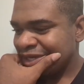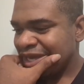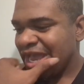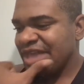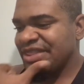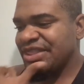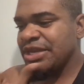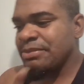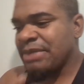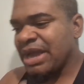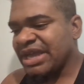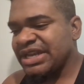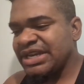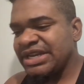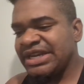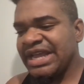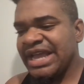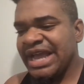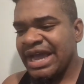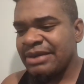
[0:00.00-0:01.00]
I think back in
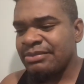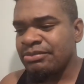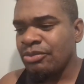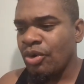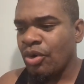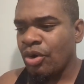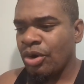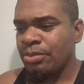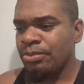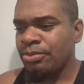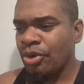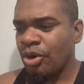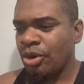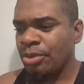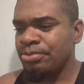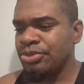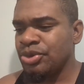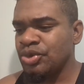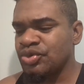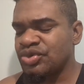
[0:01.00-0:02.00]
the day had more more
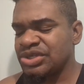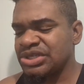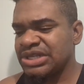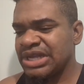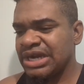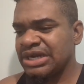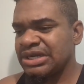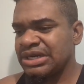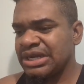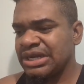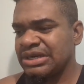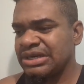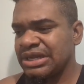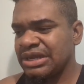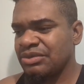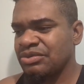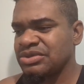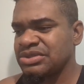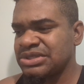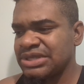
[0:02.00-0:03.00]
music that, that,
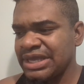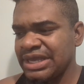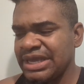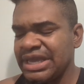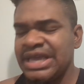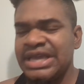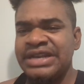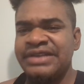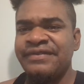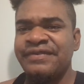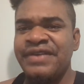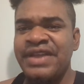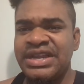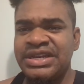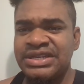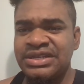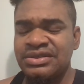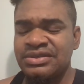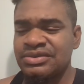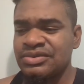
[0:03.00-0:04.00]
that was
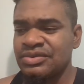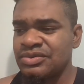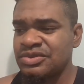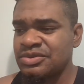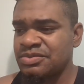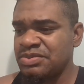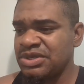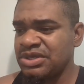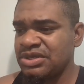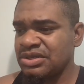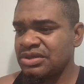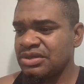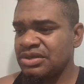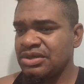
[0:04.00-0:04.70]
elevating, so to speak.